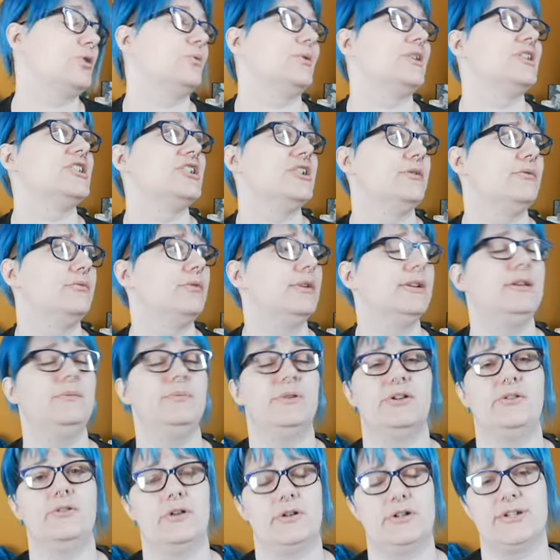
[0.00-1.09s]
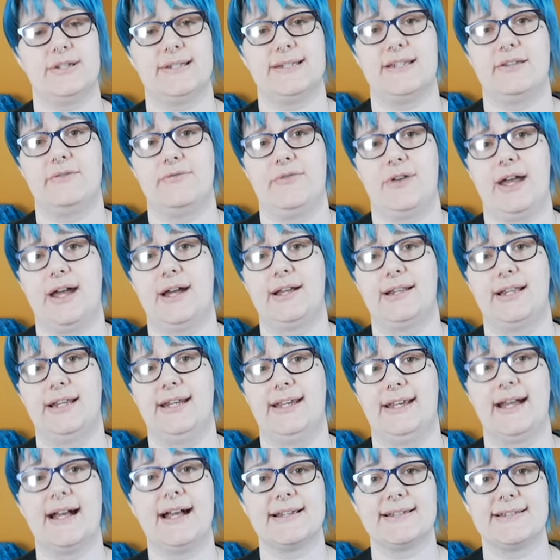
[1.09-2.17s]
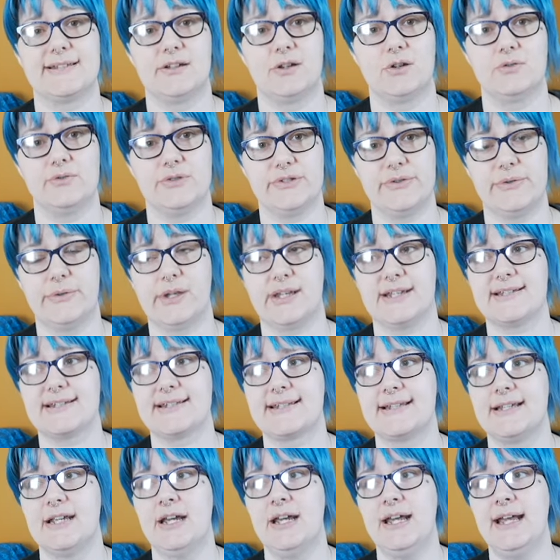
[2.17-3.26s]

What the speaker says: which he really begrudges the fact that he has to go do this.